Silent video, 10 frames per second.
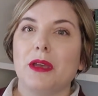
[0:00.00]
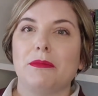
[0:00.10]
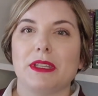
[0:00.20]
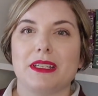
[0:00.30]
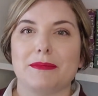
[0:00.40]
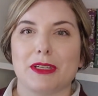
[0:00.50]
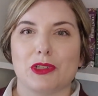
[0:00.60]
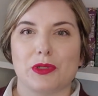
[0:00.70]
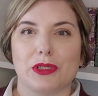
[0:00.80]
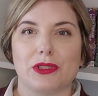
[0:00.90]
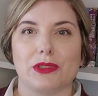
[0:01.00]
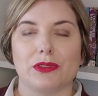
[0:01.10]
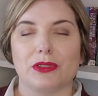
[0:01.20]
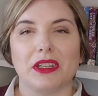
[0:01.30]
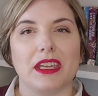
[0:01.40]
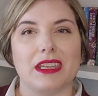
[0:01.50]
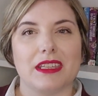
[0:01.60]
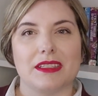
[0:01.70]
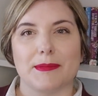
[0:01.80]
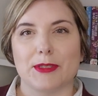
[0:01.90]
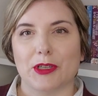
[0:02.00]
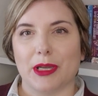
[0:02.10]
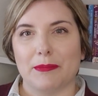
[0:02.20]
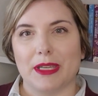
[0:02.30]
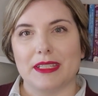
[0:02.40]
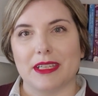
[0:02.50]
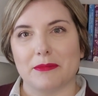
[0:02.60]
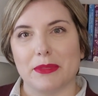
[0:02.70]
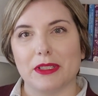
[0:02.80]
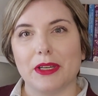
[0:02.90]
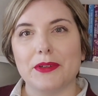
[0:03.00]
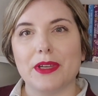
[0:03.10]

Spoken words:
please make sure to like and subscribe down below,